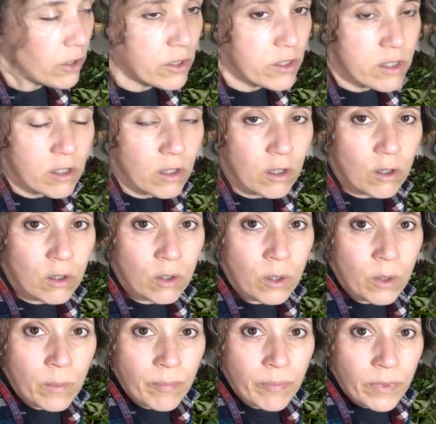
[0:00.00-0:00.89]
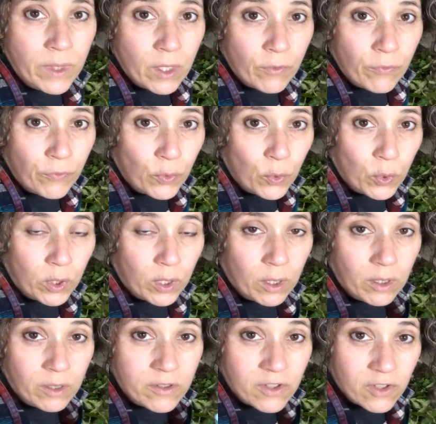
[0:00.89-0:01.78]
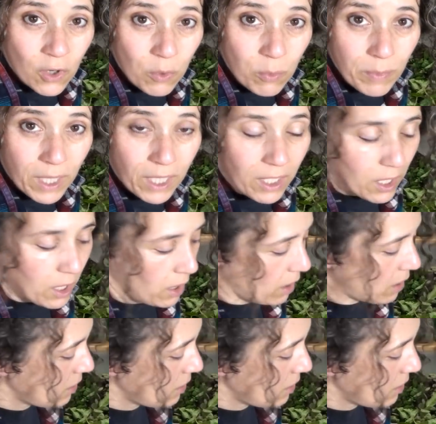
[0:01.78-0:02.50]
also for soap making.